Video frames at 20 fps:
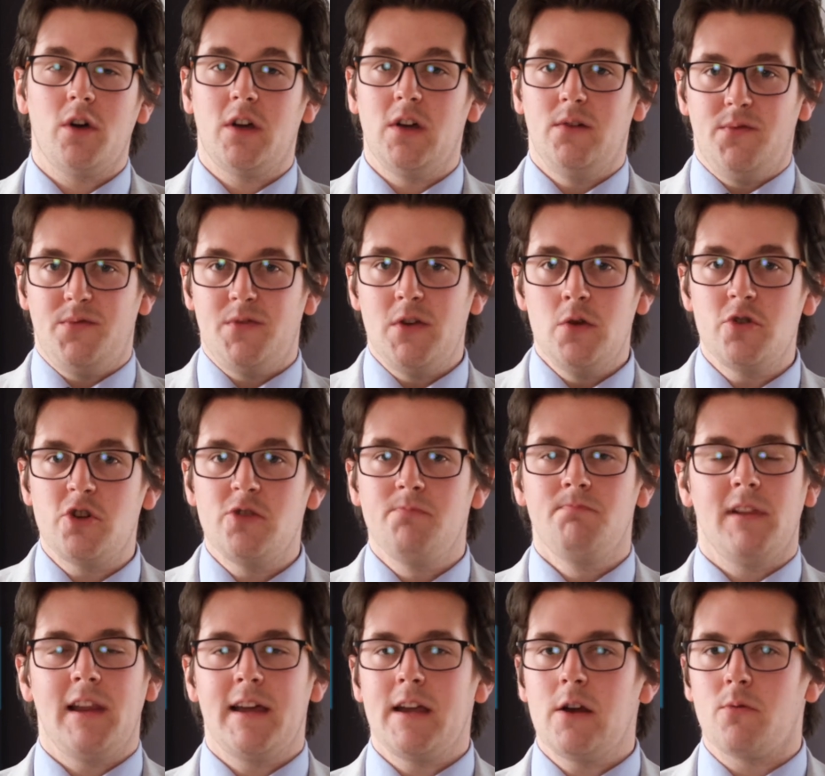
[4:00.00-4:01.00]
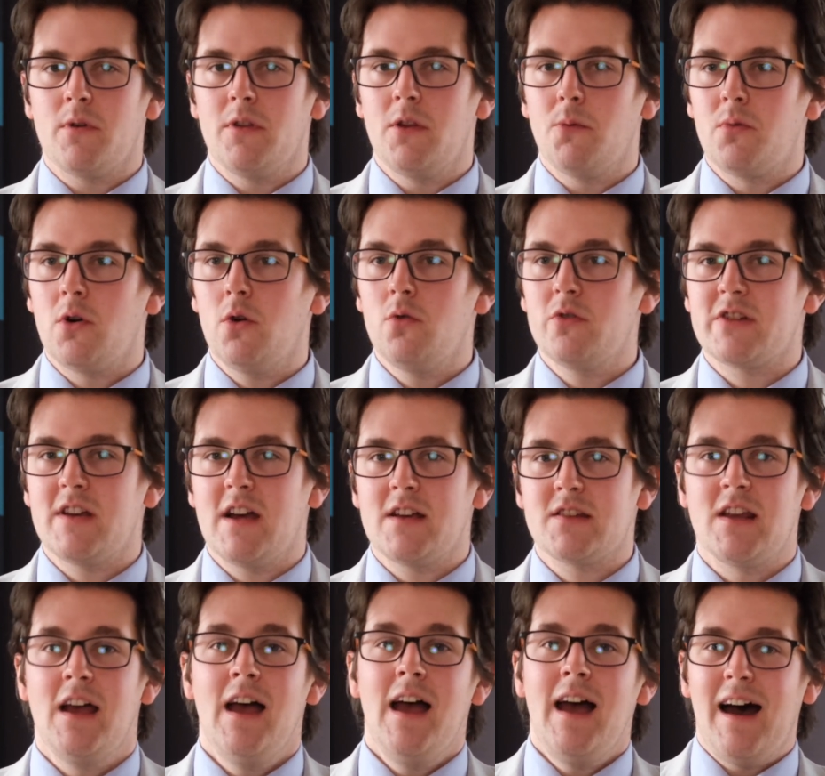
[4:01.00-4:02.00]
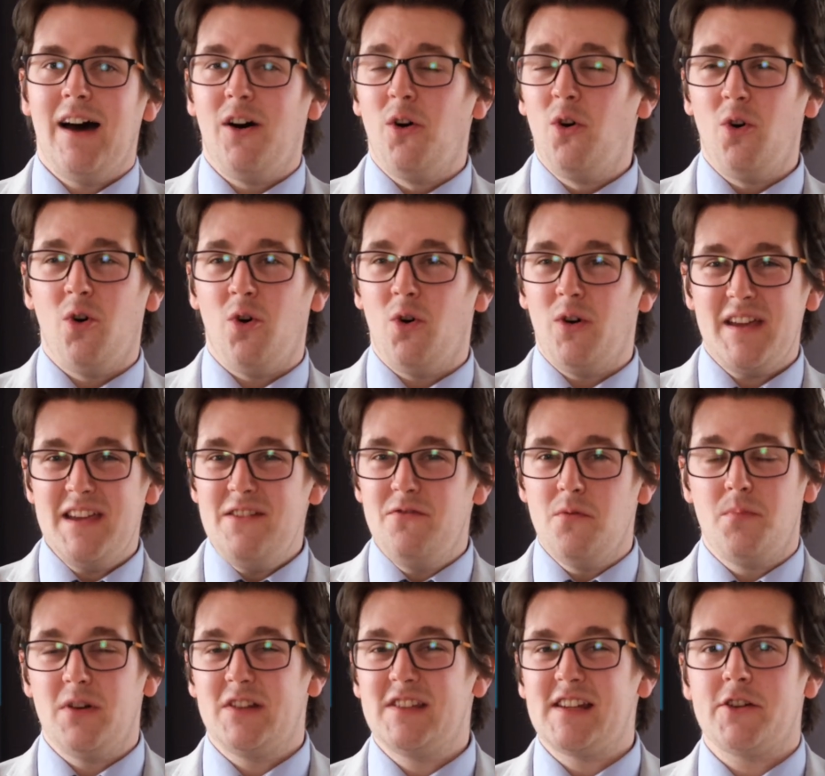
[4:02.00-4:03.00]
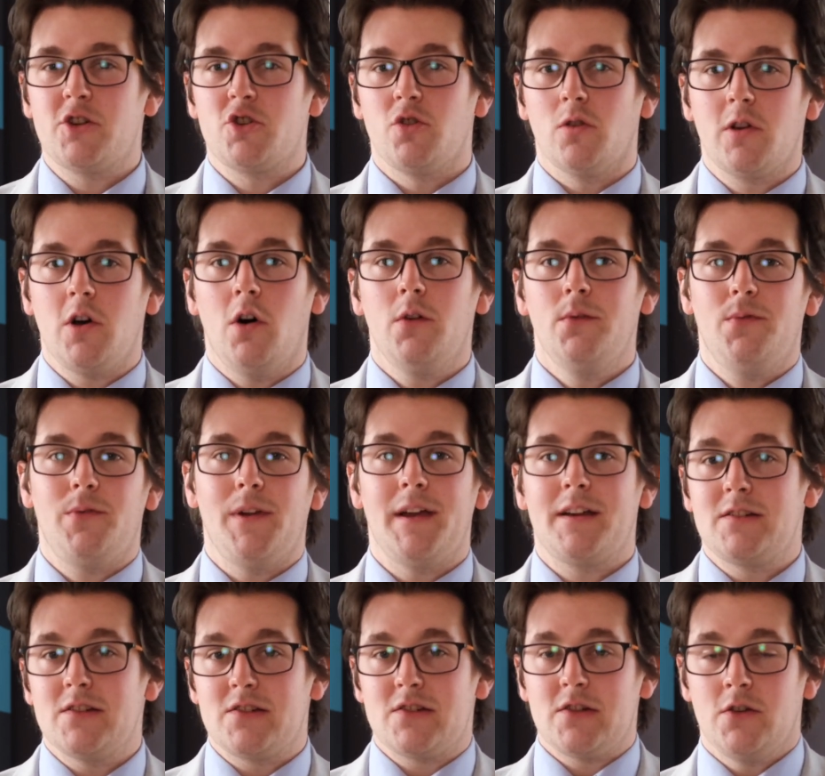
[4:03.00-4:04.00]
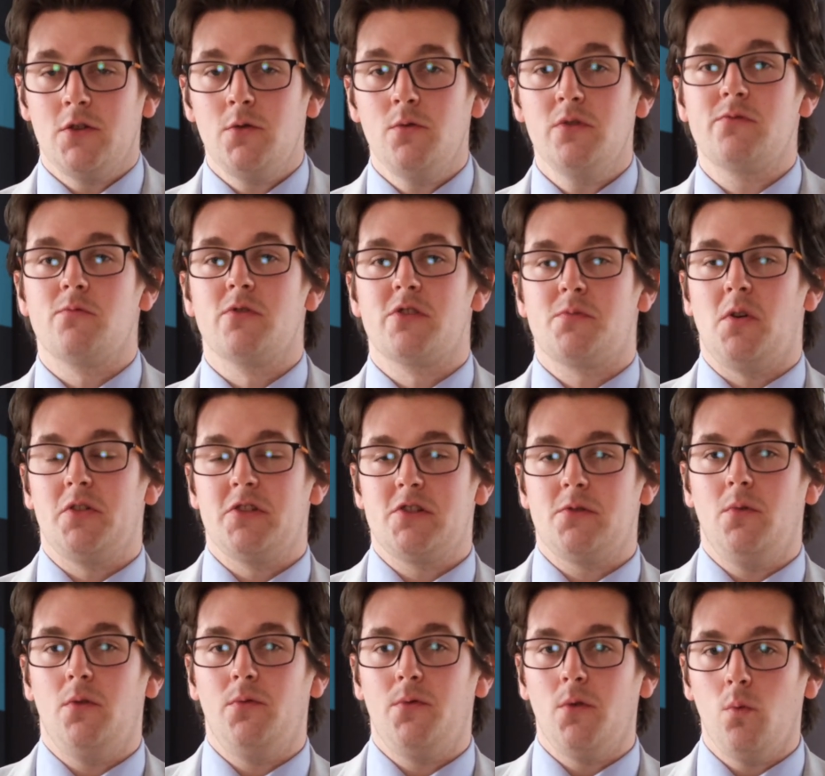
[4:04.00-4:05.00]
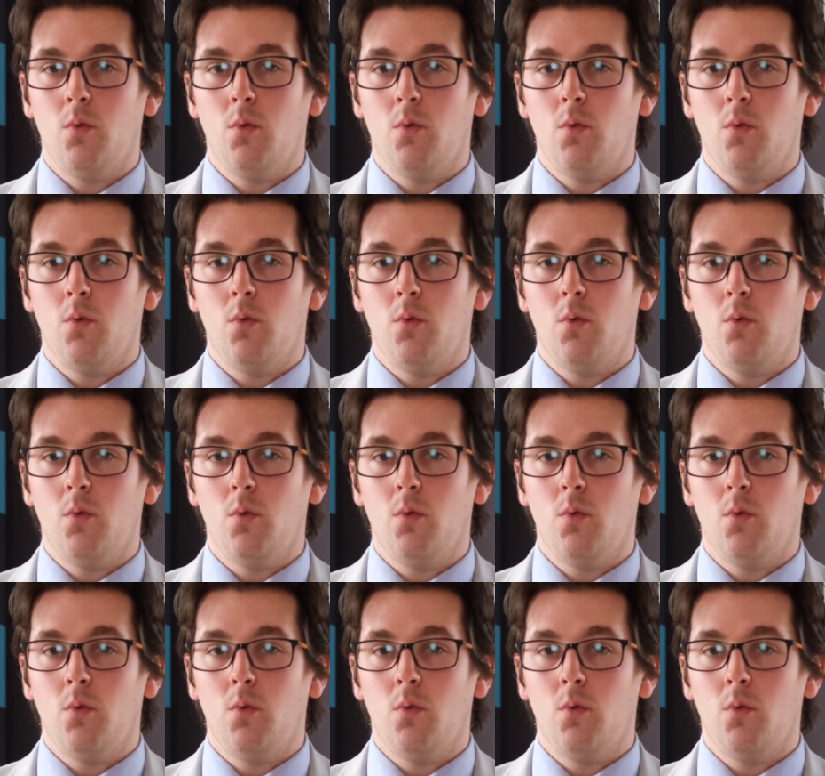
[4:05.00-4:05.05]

confusion later in the process, or even potential conflict as to who is responsible for